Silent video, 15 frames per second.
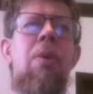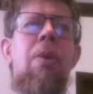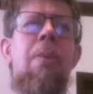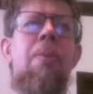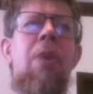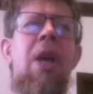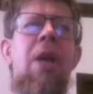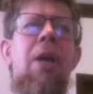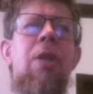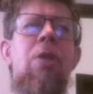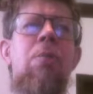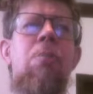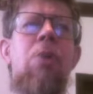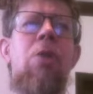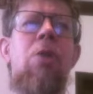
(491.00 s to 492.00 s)
the
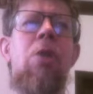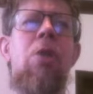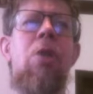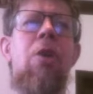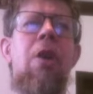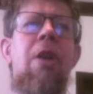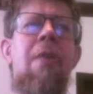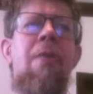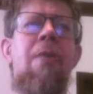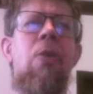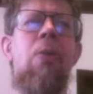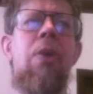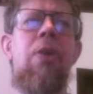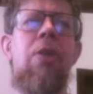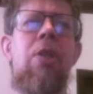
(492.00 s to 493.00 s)
band's musical
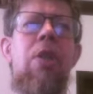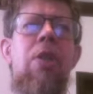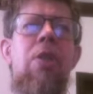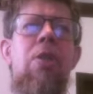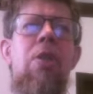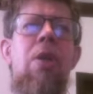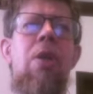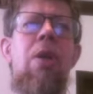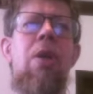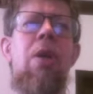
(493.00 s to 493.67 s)
influences?